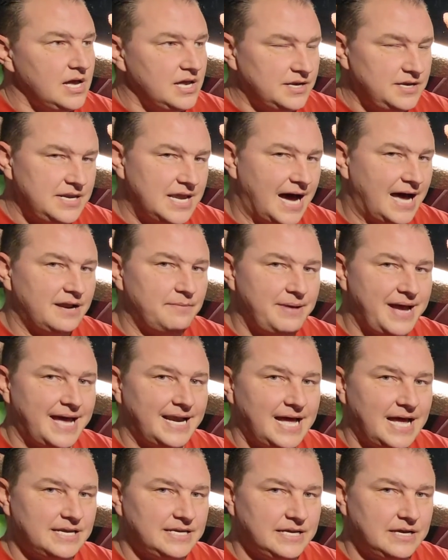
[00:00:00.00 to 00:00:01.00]
Not a
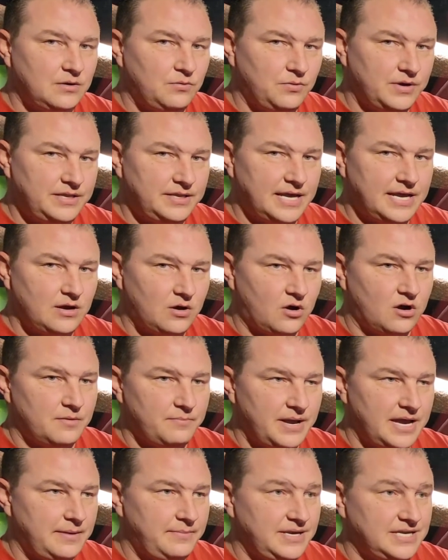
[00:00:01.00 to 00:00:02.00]
bad idea when they are
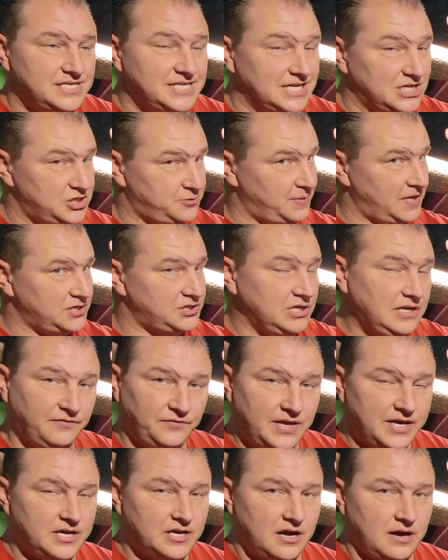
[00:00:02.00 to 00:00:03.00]
babies, especially if
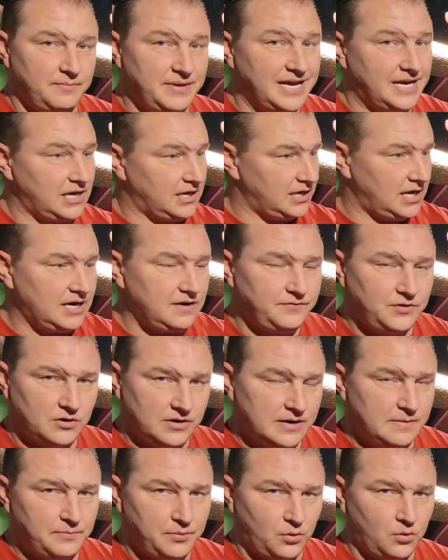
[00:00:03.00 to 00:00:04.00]
they come in. A lot of your
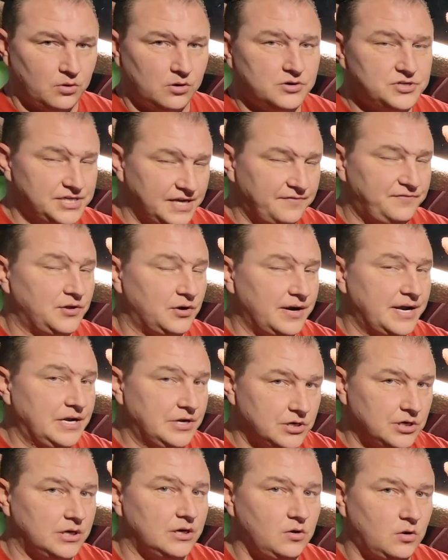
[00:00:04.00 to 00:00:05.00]
importers, if they're a
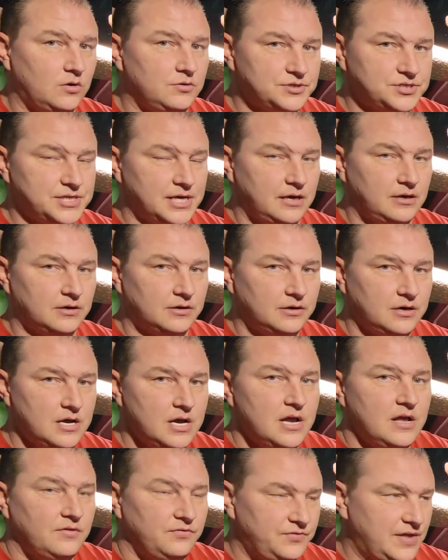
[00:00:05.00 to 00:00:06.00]
good wholesaler,
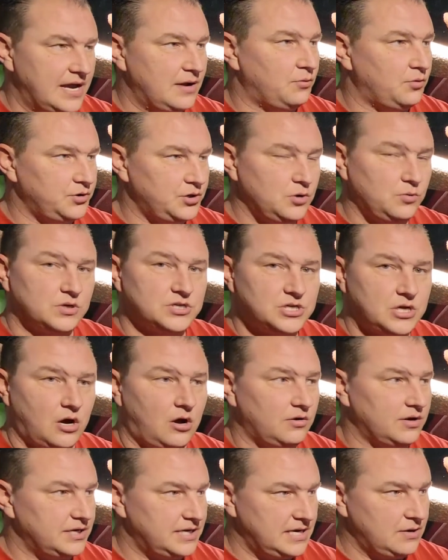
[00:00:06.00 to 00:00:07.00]
they will do what's
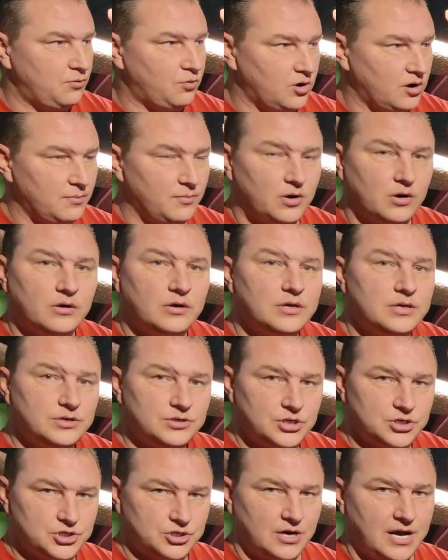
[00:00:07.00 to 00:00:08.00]
called a dewormer
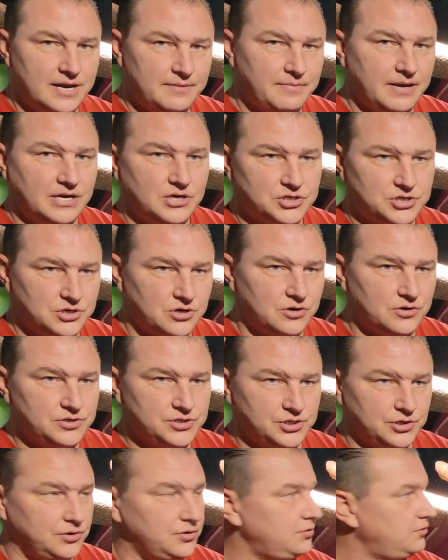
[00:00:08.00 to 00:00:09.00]
to try and make sure
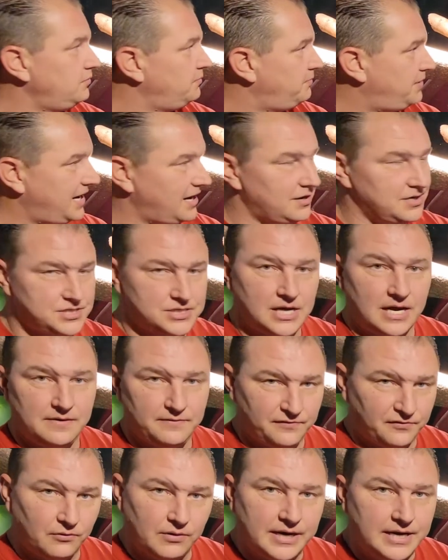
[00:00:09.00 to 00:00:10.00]
to
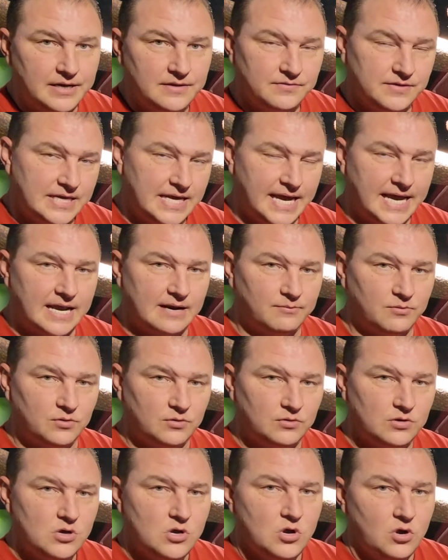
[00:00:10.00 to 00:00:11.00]
parasite free the
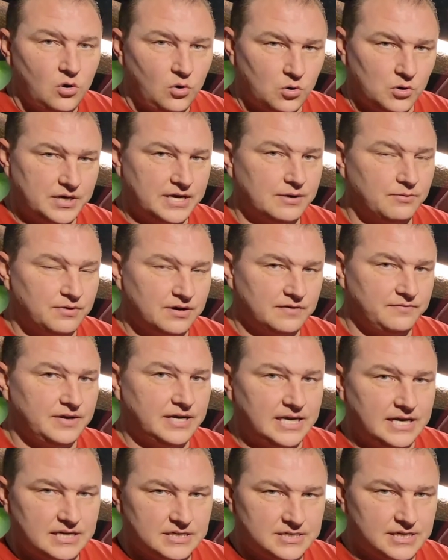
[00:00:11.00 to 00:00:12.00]
animal or get rid of
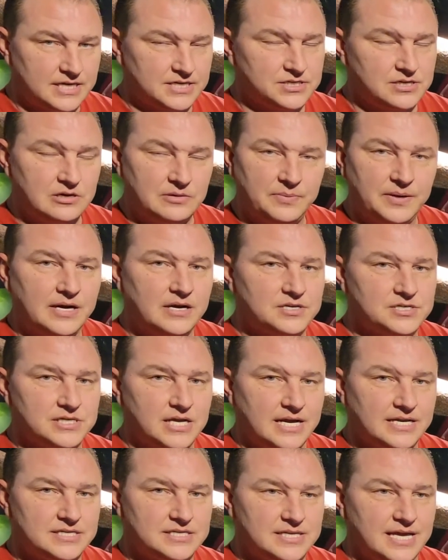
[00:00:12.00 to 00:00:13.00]
any intestinal
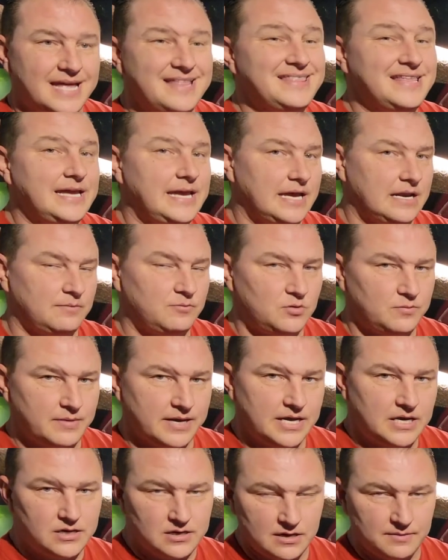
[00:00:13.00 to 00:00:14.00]
parasites that the animal
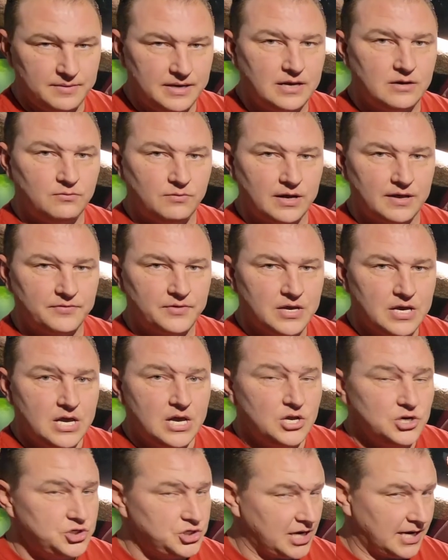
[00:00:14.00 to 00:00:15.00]
may come in with.
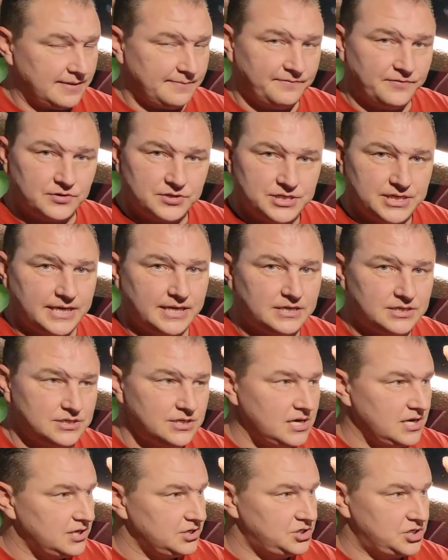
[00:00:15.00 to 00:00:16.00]
Check them for ticks,
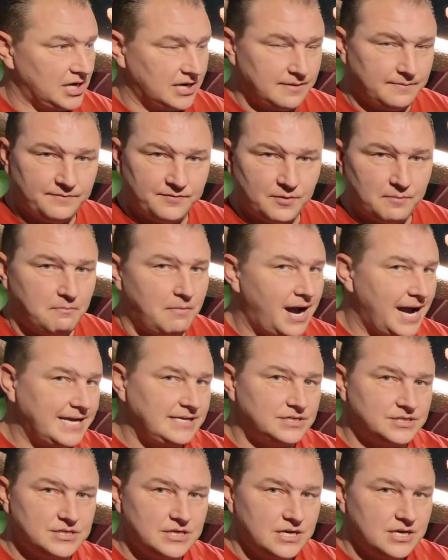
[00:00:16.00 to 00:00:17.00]
check them for
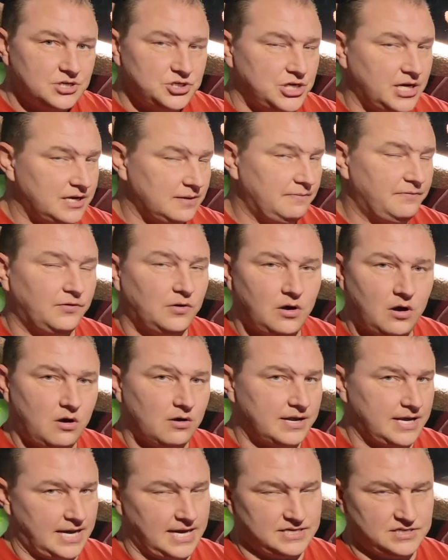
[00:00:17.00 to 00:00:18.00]
mites, check them for all
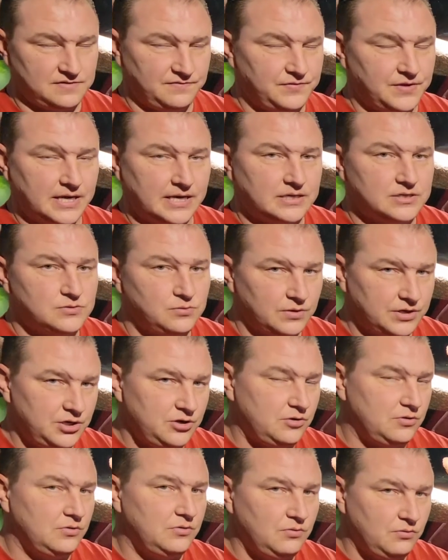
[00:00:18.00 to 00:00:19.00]
kinds of things. When
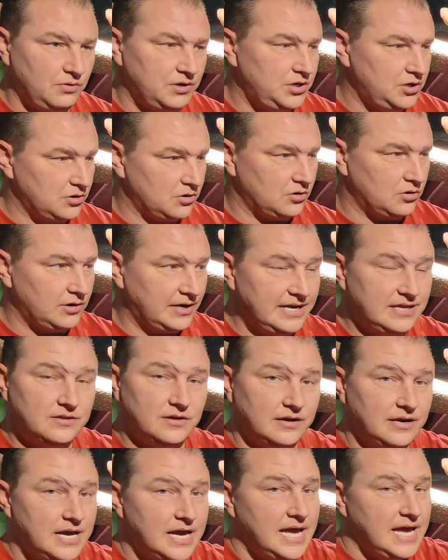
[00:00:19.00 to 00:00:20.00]
you're
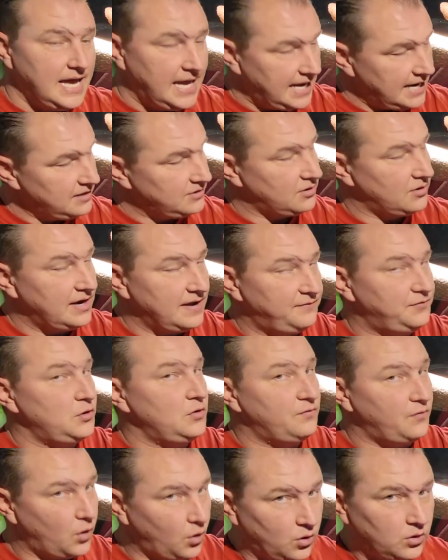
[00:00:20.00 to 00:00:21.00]
either if
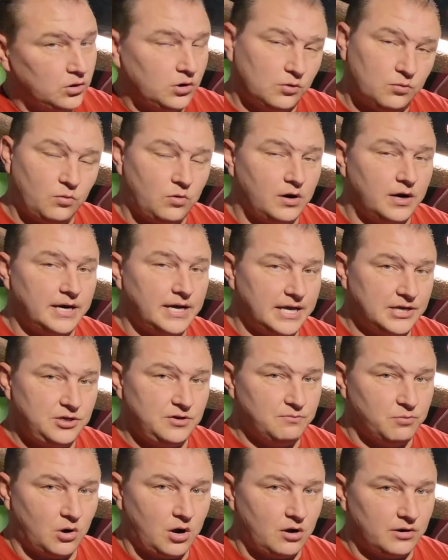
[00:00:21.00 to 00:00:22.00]
you've ordered one and
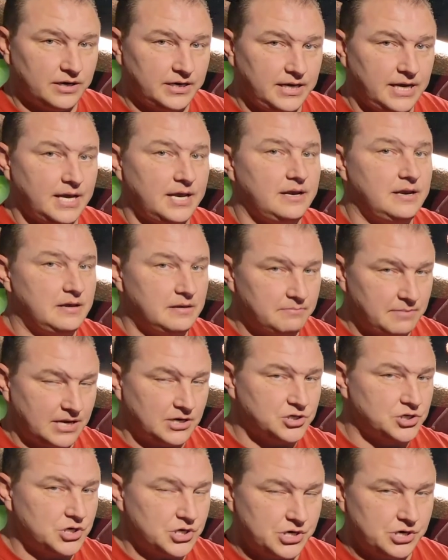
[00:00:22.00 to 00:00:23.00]
you brought it in,
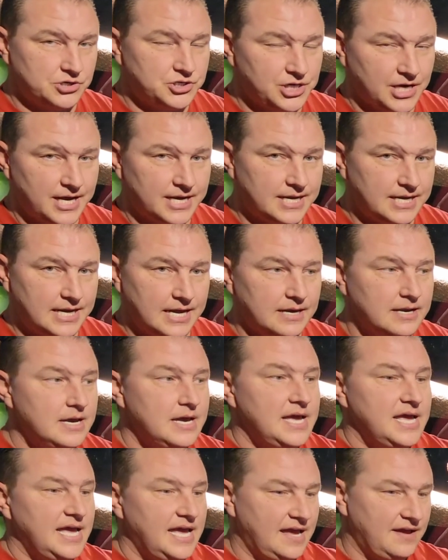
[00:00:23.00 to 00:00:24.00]
make sure you're checking it.
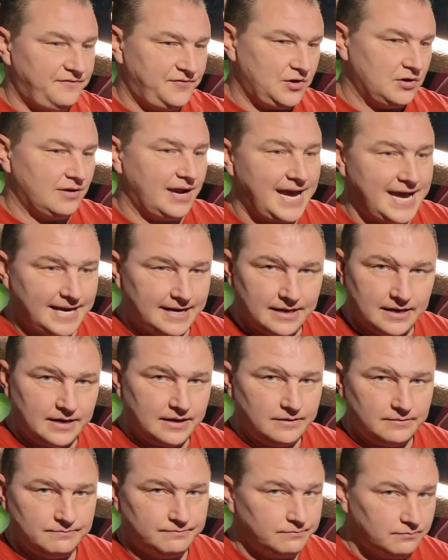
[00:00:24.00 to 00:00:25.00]
If you're
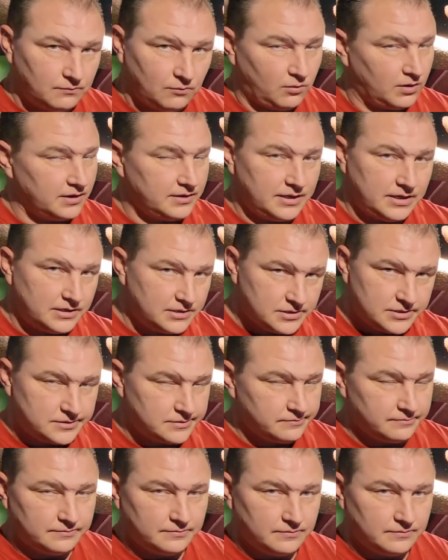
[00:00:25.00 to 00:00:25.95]
at one of these